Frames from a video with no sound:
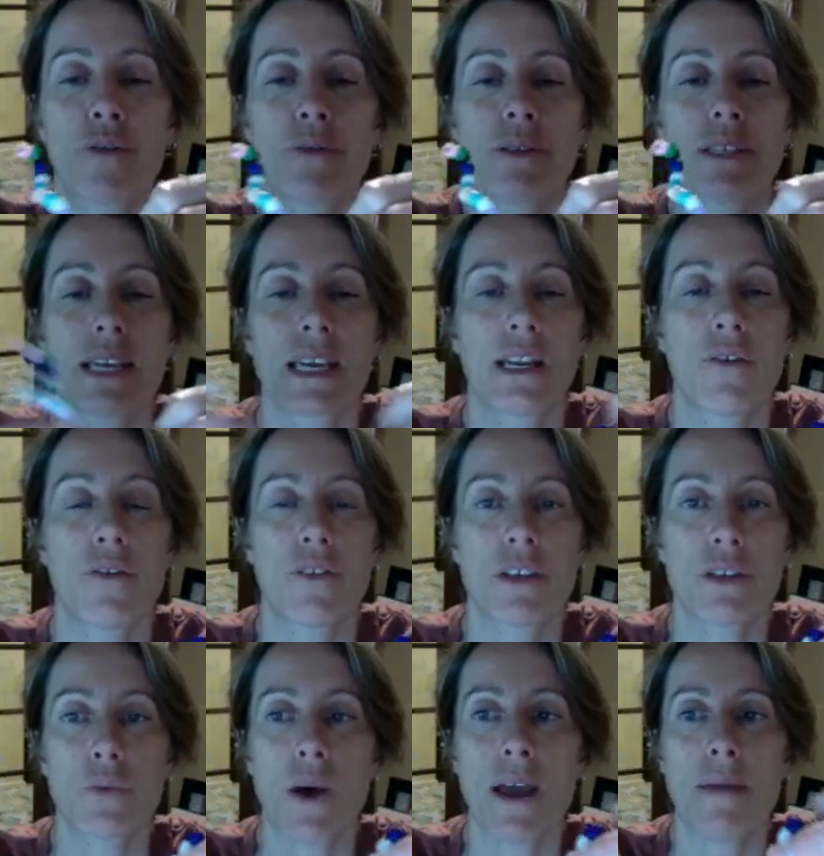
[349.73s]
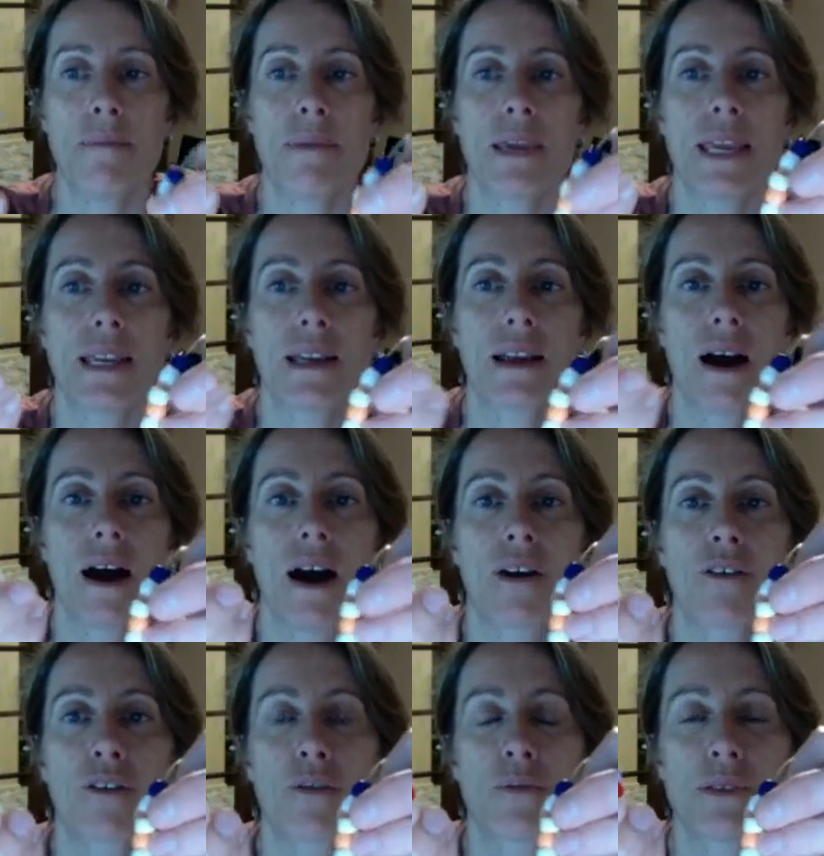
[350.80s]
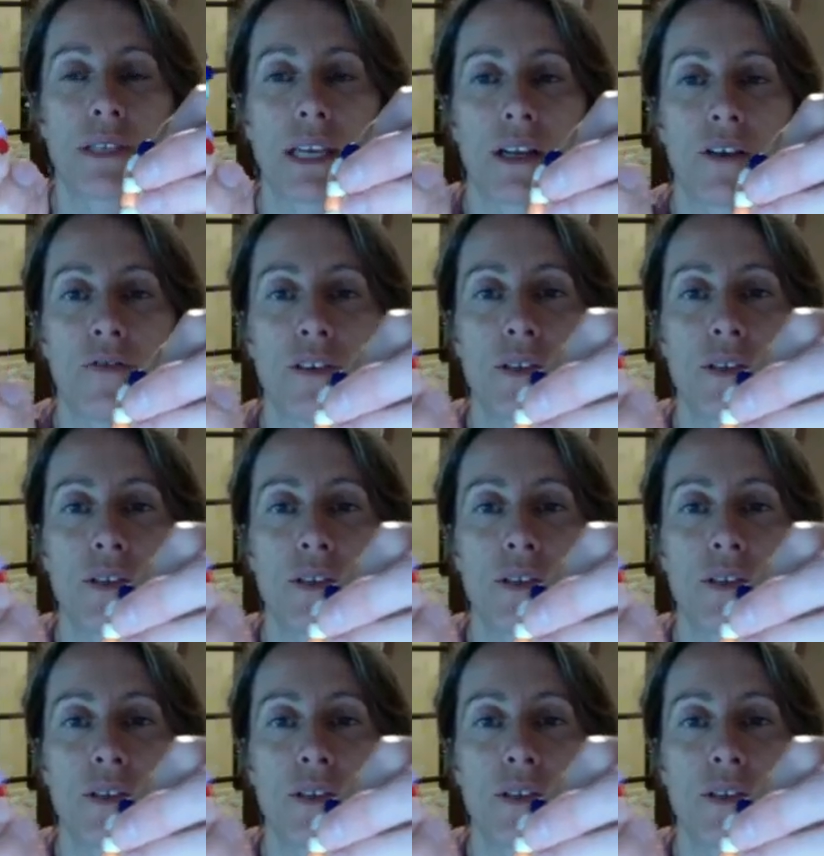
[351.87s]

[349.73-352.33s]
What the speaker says: sticking off of this white bead and an R group sticking off this